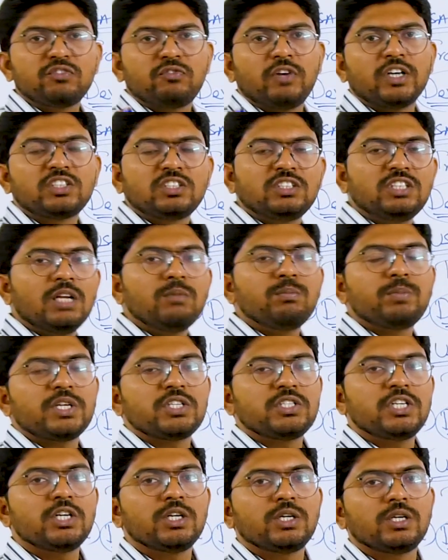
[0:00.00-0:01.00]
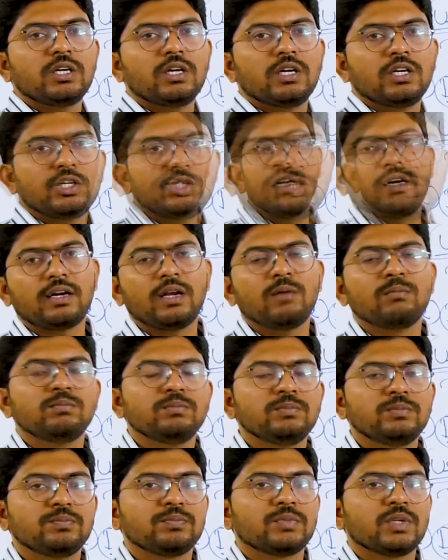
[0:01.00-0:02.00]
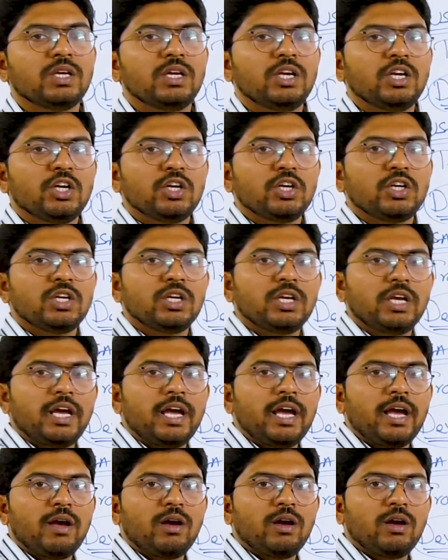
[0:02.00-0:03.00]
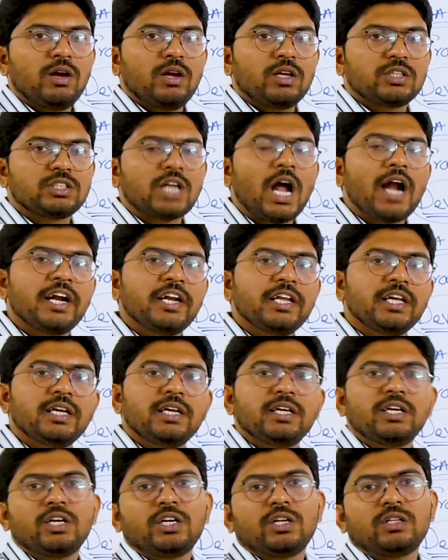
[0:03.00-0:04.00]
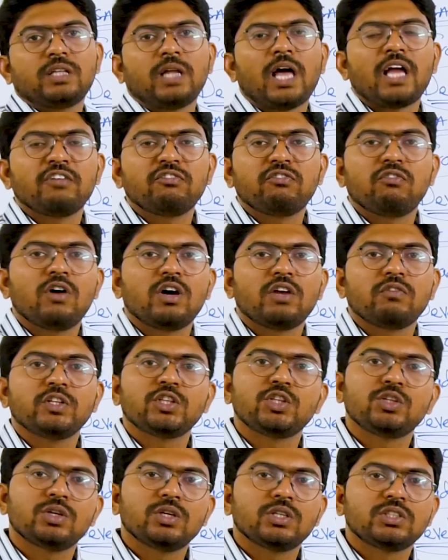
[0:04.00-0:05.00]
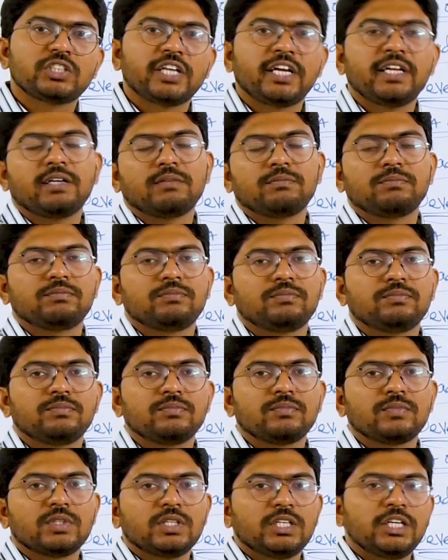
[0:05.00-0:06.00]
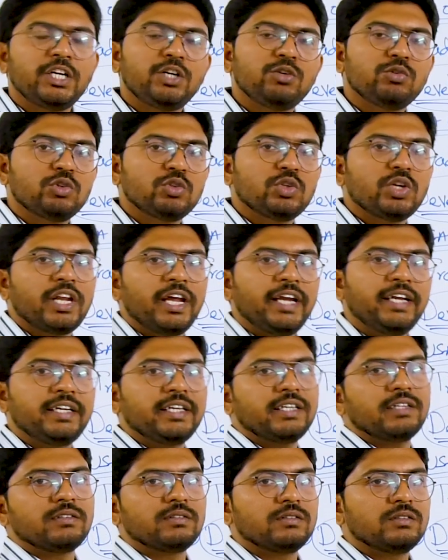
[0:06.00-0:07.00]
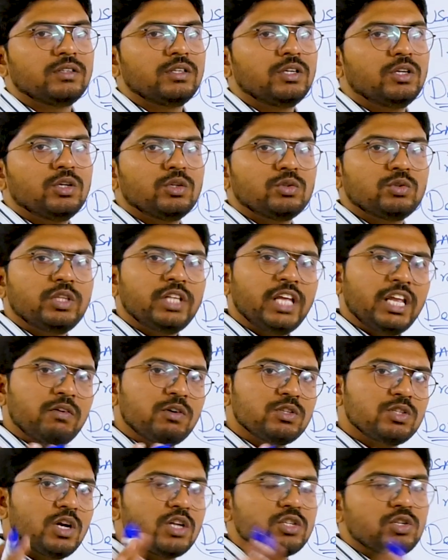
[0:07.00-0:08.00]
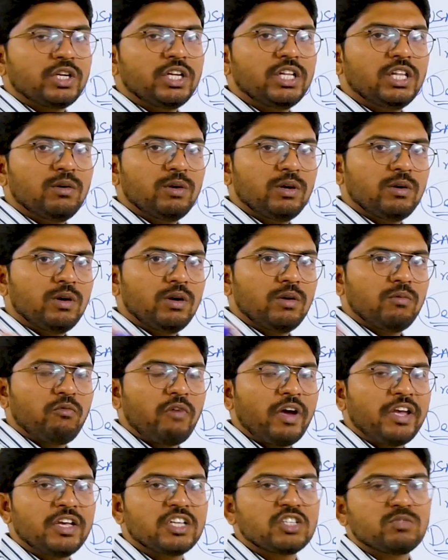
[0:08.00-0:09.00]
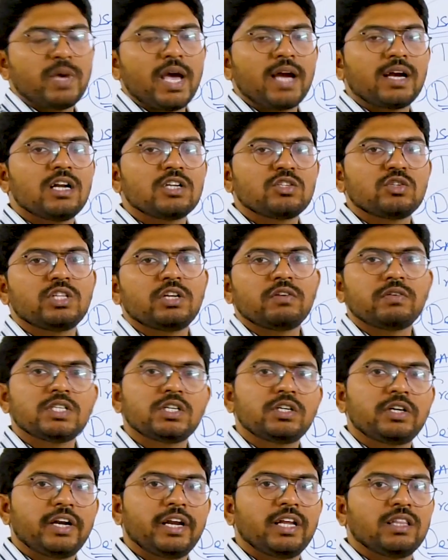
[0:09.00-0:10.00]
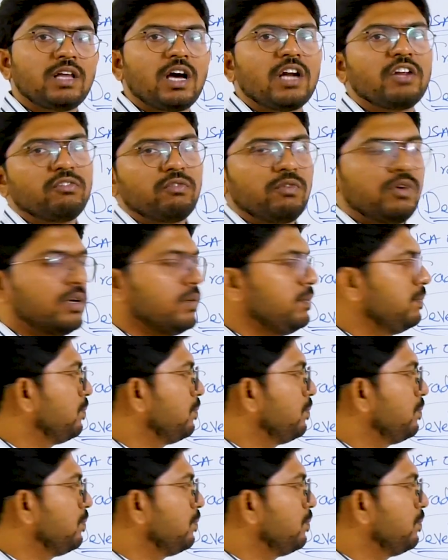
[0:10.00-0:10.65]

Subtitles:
first term, President Trump started a tariff war with China in 2019. There was also, in the 5 years back also, there was a tariff war.